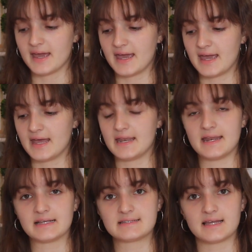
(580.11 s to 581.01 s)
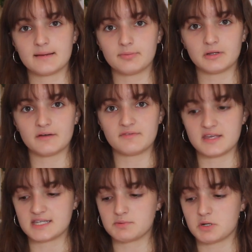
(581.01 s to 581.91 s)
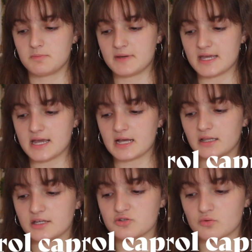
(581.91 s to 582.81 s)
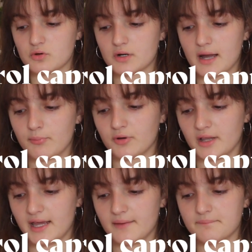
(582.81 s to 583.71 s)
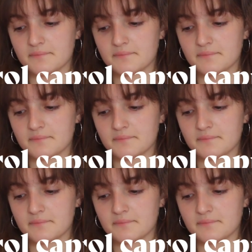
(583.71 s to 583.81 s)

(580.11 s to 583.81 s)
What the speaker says: And an example of this would be glycerol caprylic.